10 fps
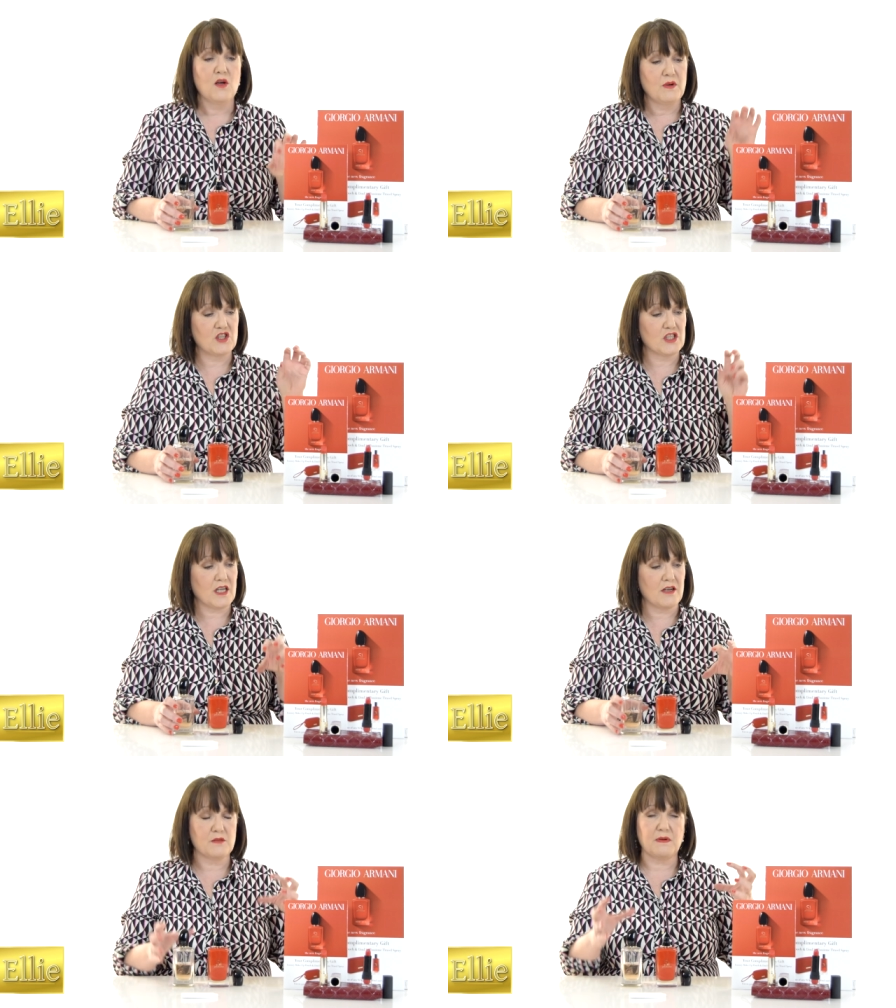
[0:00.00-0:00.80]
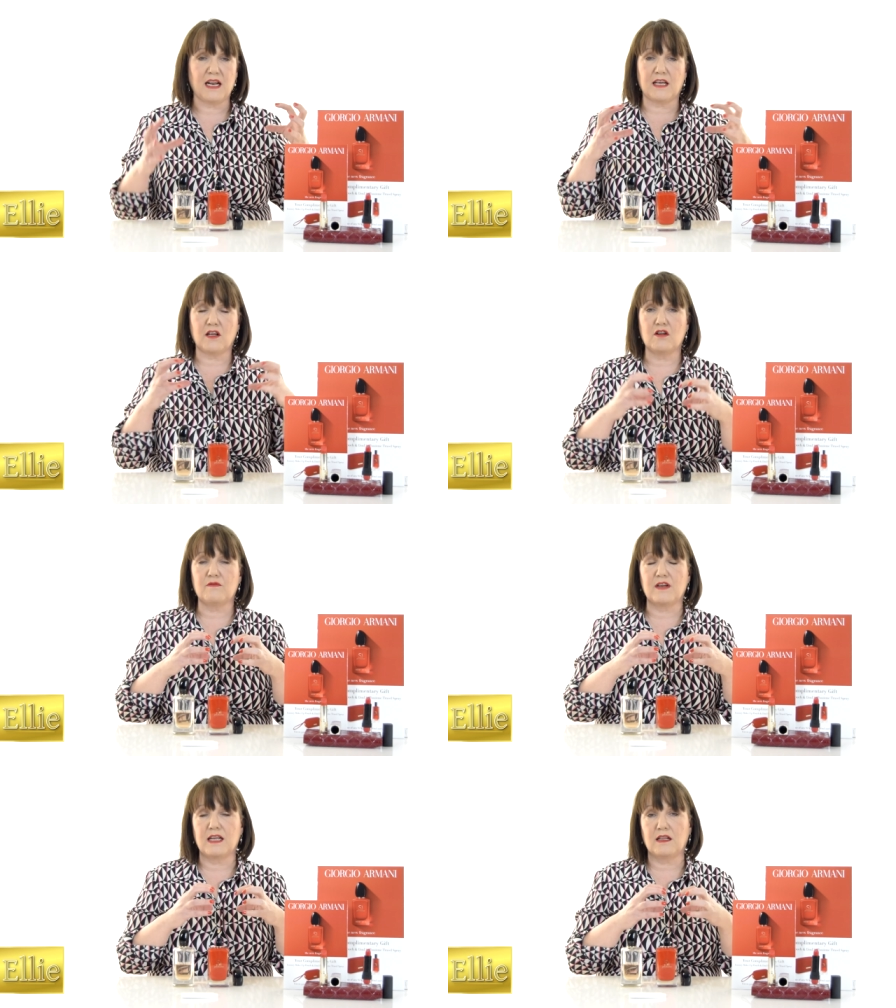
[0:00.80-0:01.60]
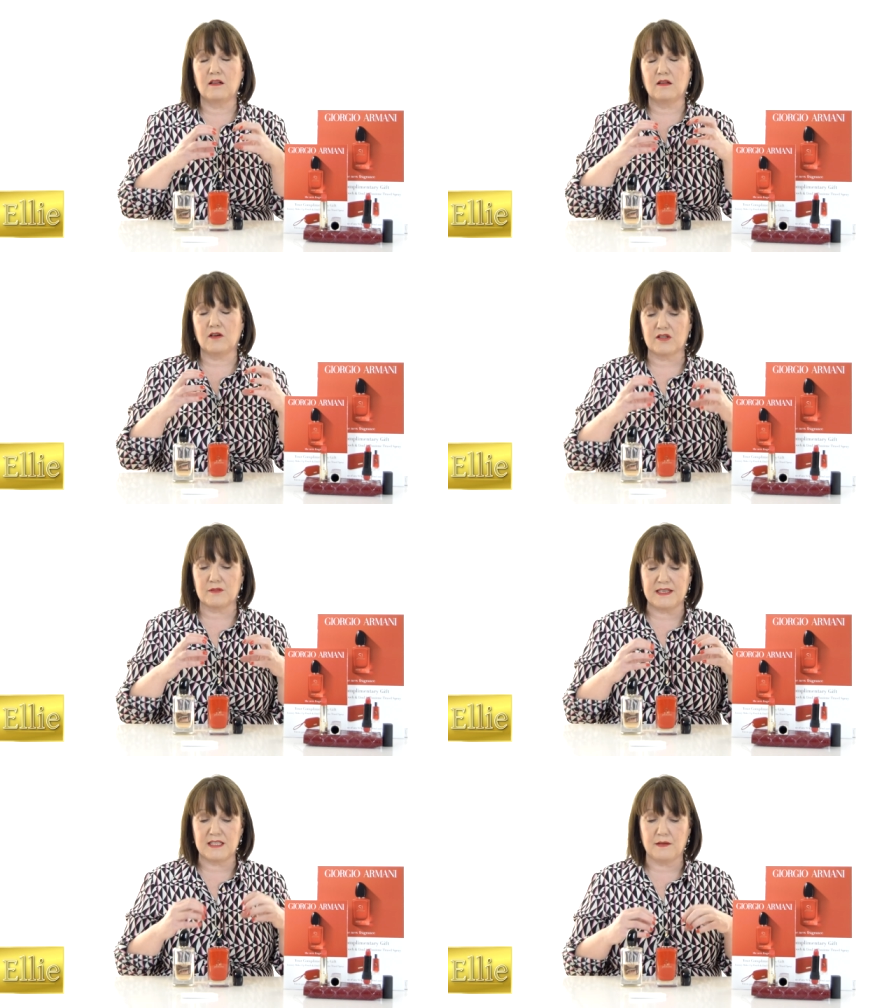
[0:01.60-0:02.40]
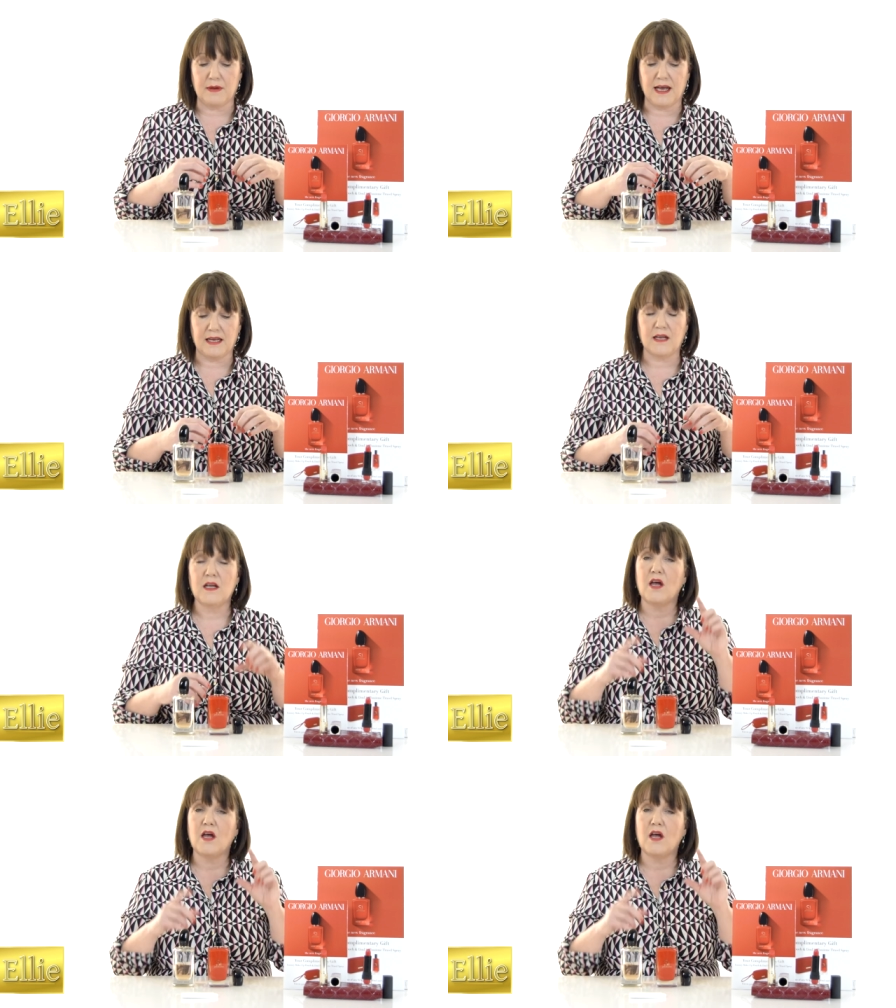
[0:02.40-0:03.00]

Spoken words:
which is going to be like a lovely little cosmetic bag,